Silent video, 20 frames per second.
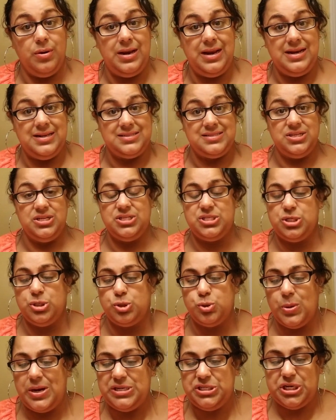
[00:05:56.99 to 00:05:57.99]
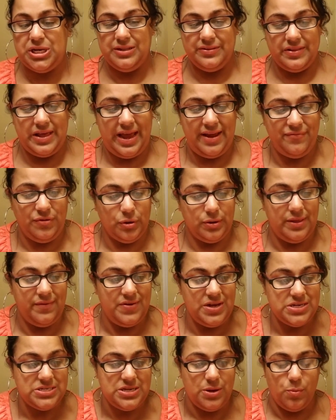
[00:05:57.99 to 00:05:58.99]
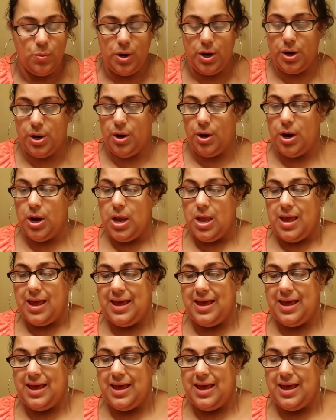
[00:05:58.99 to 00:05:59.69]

in a situation in life, you're living somewhere,